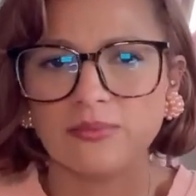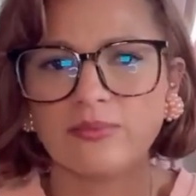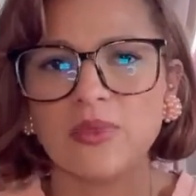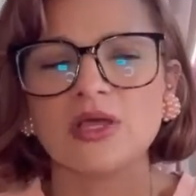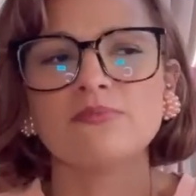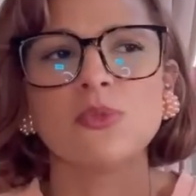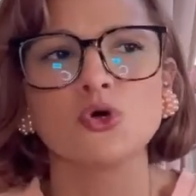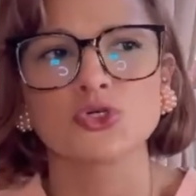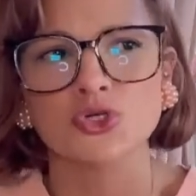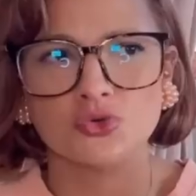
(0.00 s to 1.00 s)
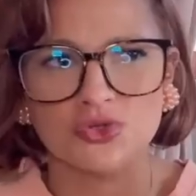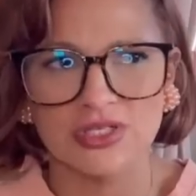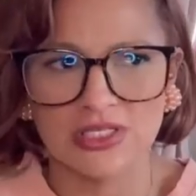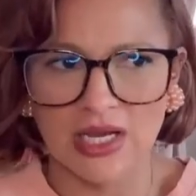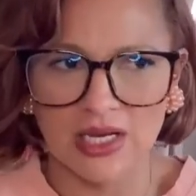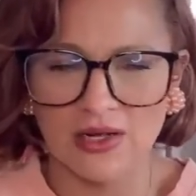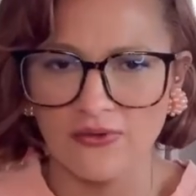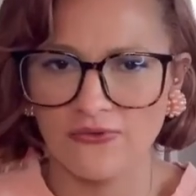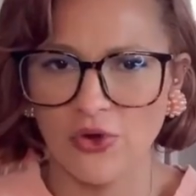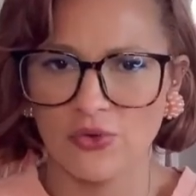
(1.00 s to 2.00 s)
emotional state of
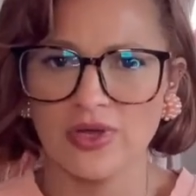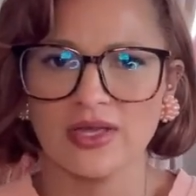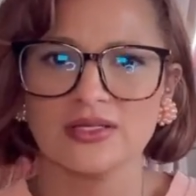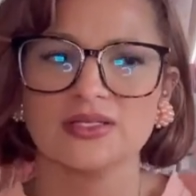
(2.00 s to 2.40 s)
focus,